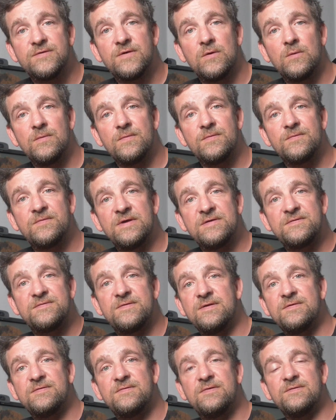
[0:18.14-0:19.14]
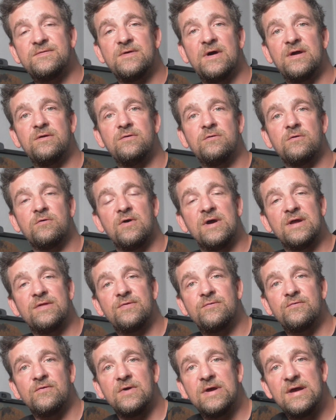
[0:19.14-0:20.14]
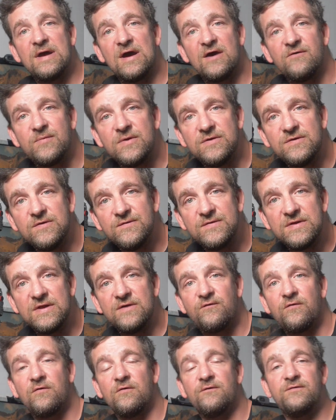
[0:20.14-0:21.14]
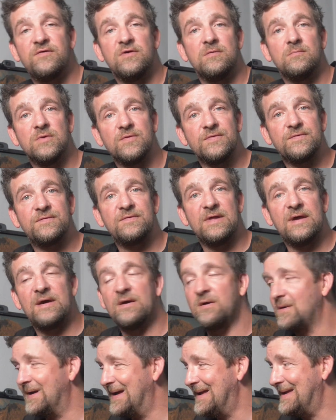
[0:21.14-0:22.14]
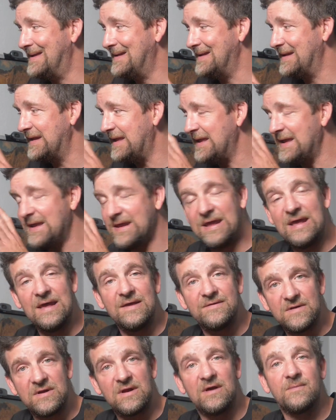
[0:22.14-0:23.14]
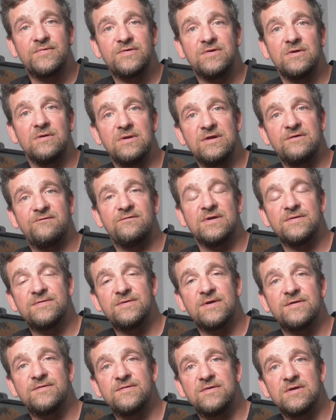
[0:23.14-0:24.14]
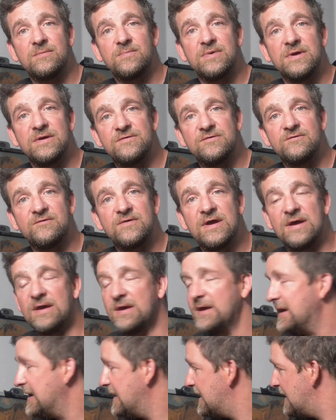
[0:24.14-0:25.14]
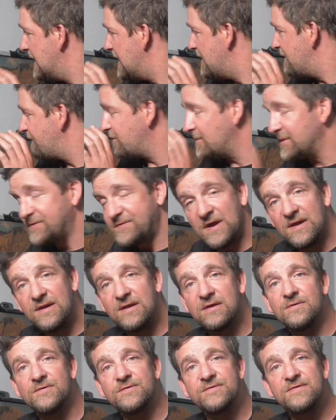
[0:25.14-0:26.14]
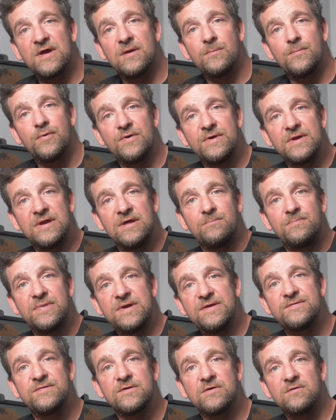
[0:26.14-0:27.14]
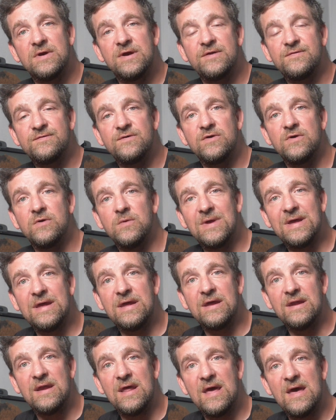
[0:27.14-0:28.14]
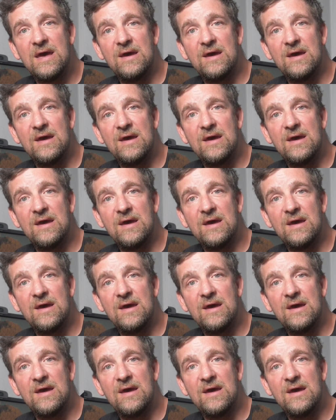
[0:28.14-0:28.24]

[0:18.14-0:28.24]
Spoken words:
So this is the Zhiyun Crane 3. I've been using it for a few months now, and it is an absolutely fantastic piece of kit. From a technical standpoint, it beats the Crane 2 in